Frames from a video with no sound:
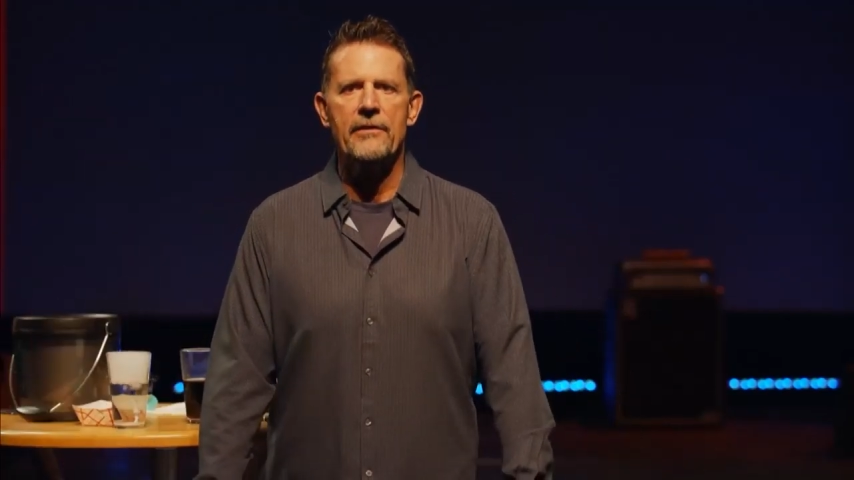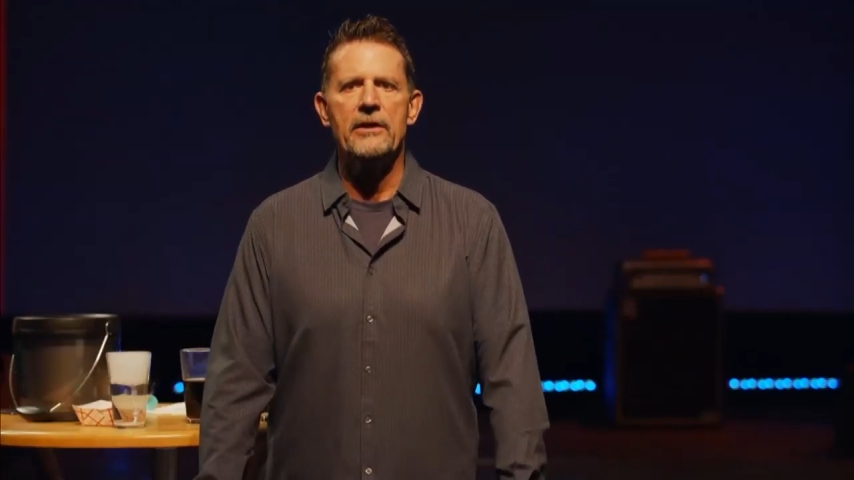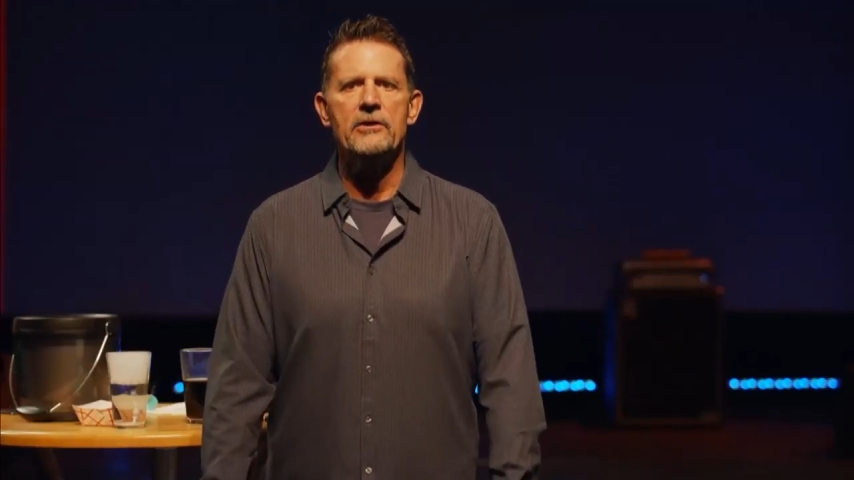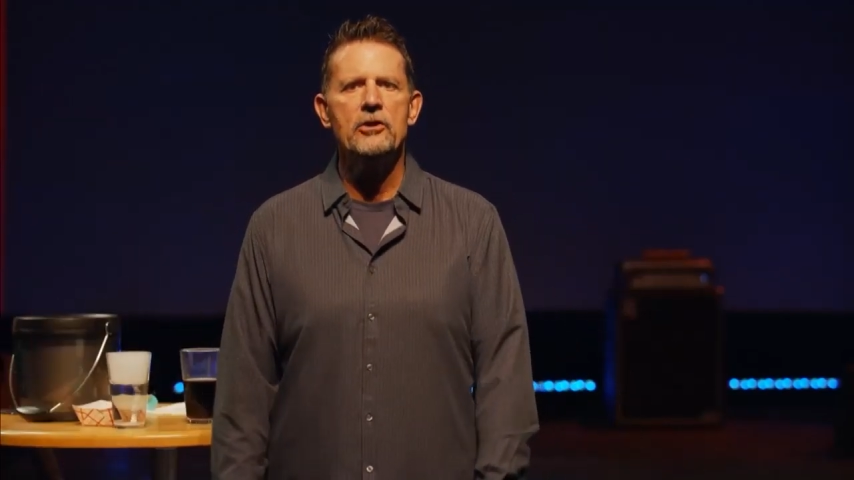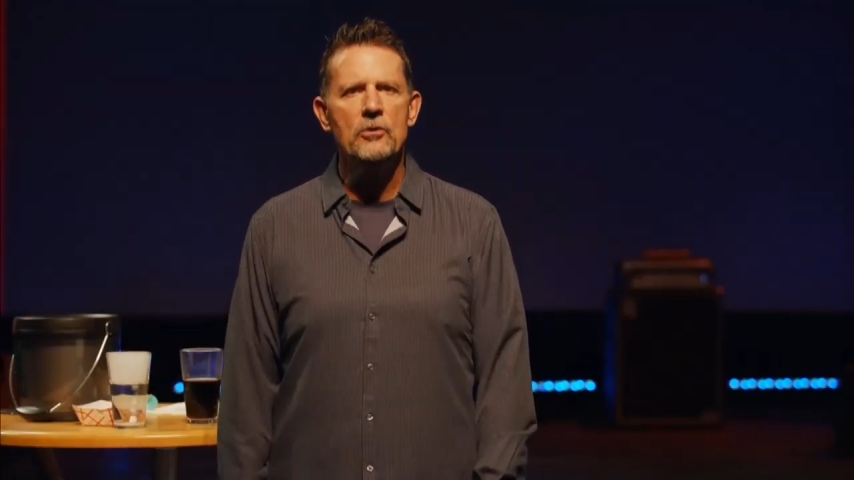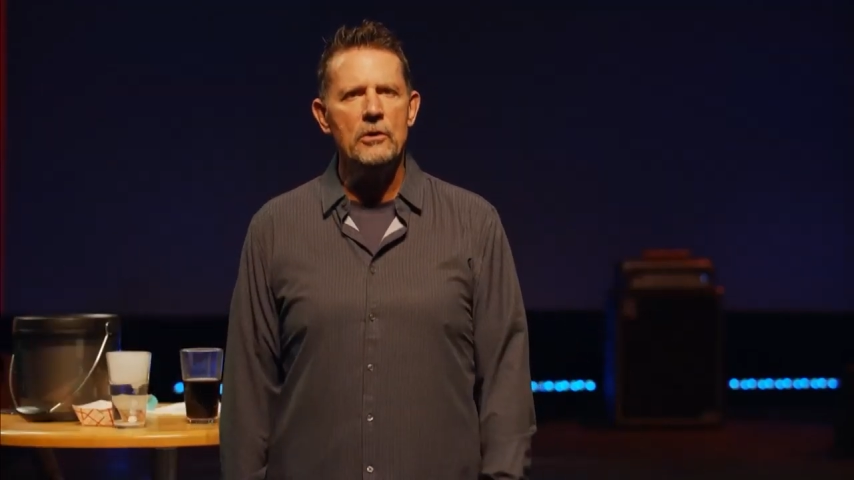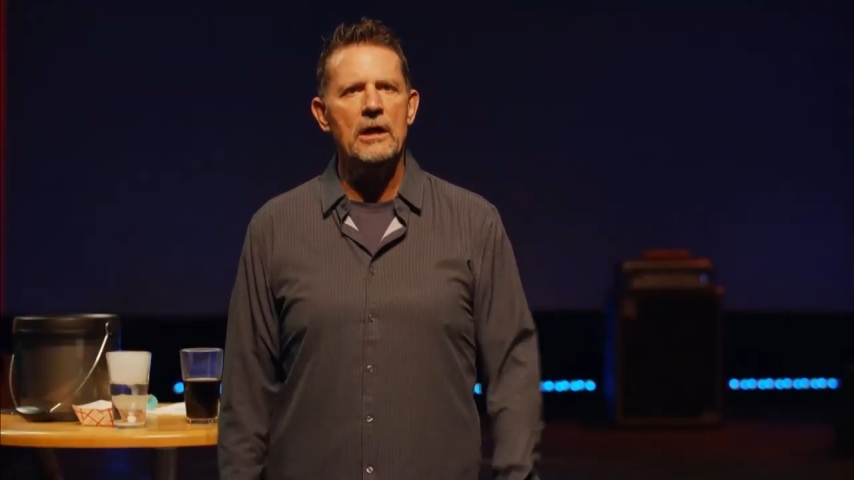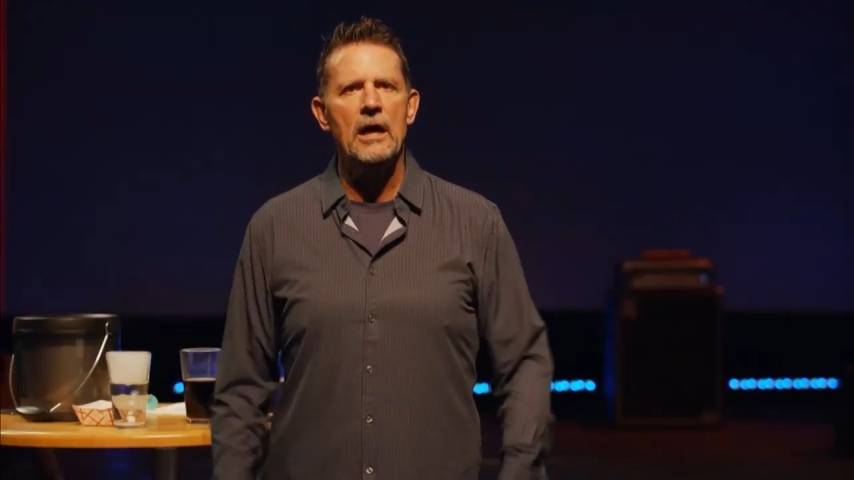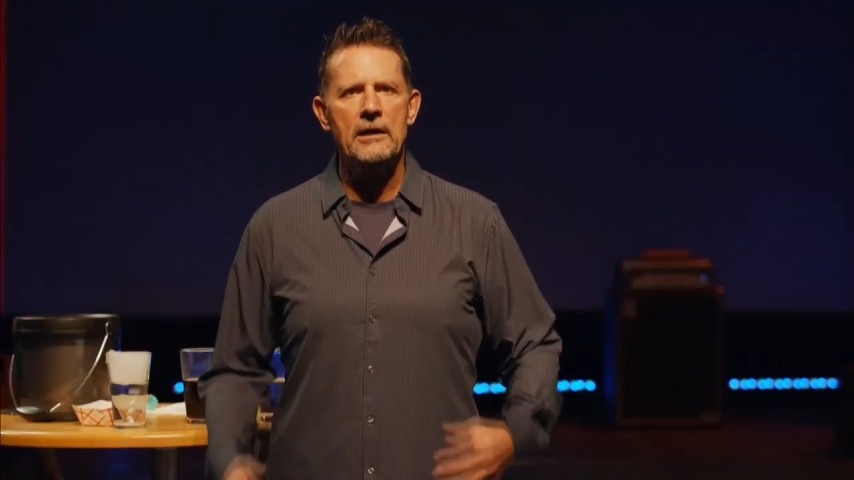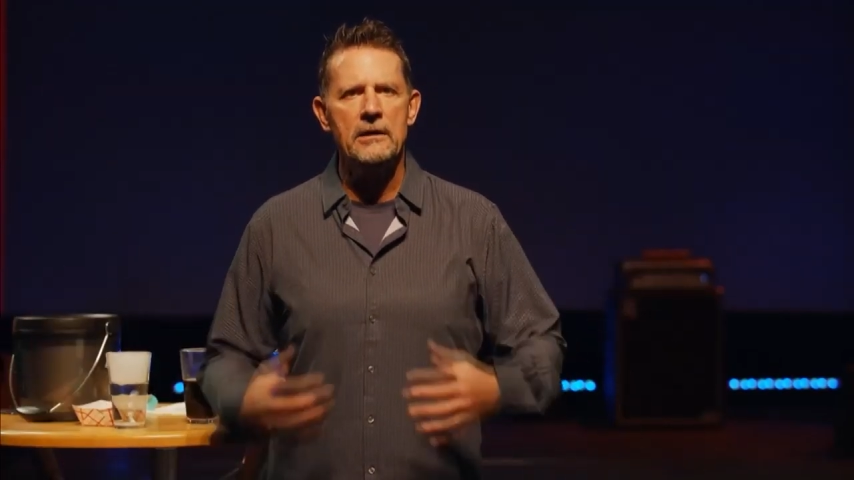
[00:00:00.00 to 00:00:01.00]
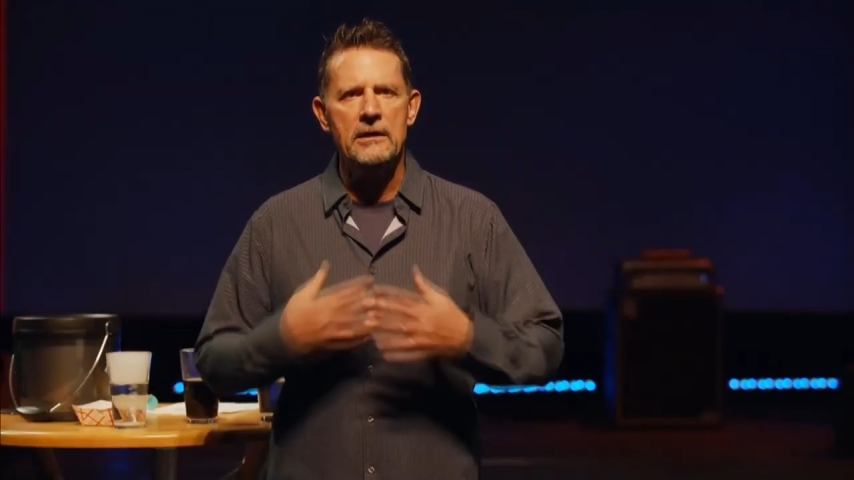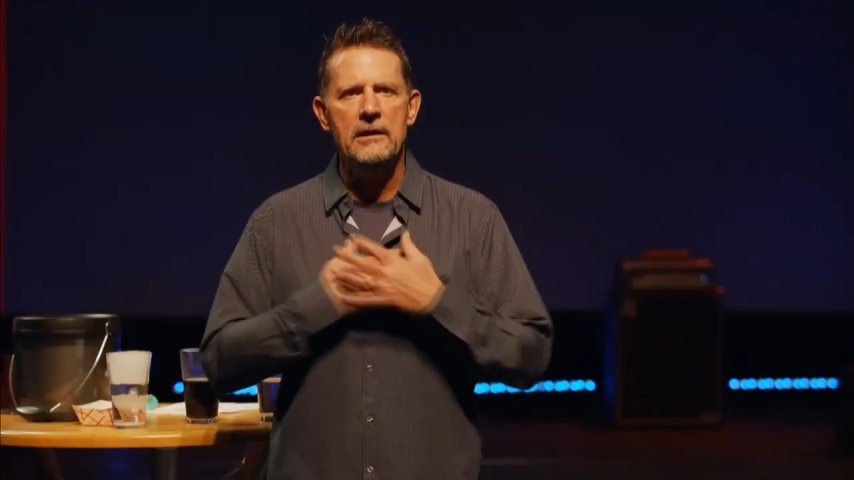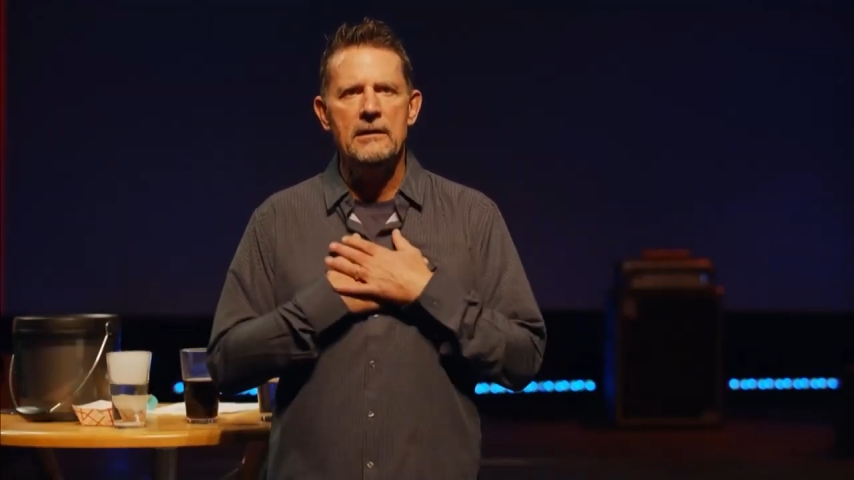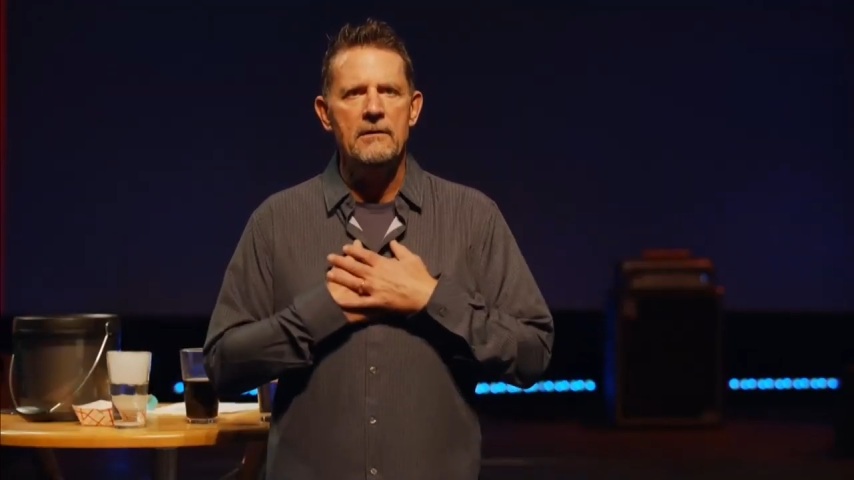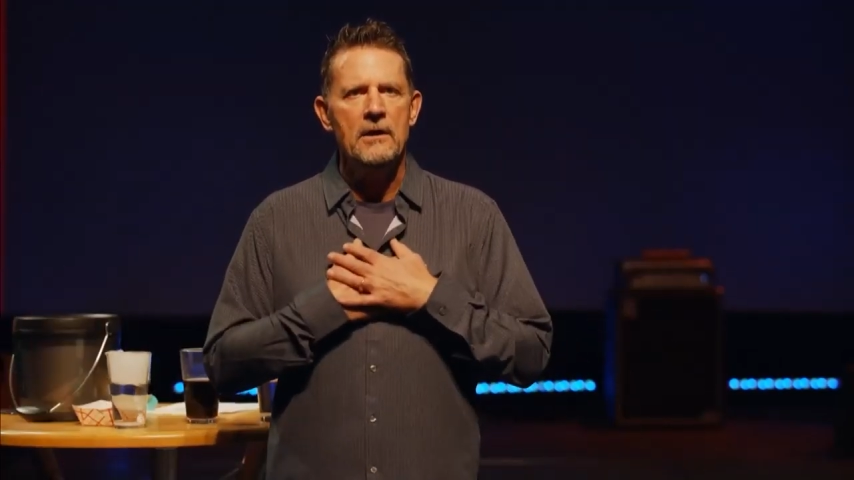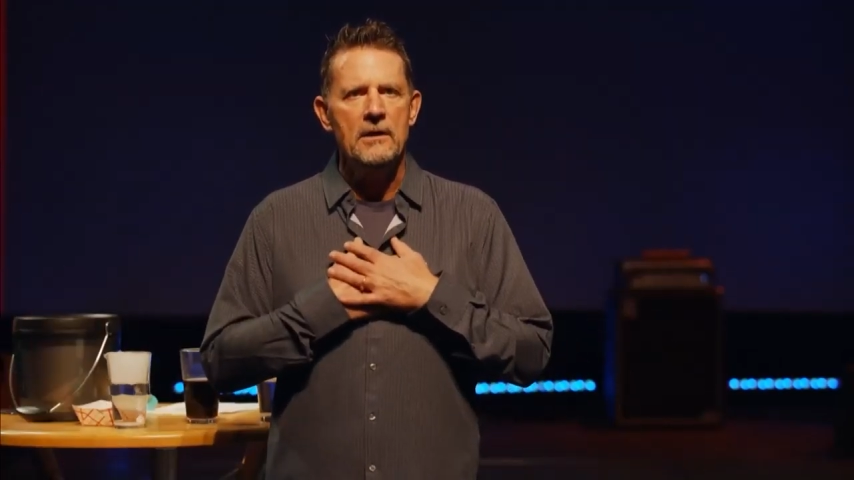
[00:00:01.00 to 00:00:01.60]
that you and I need to,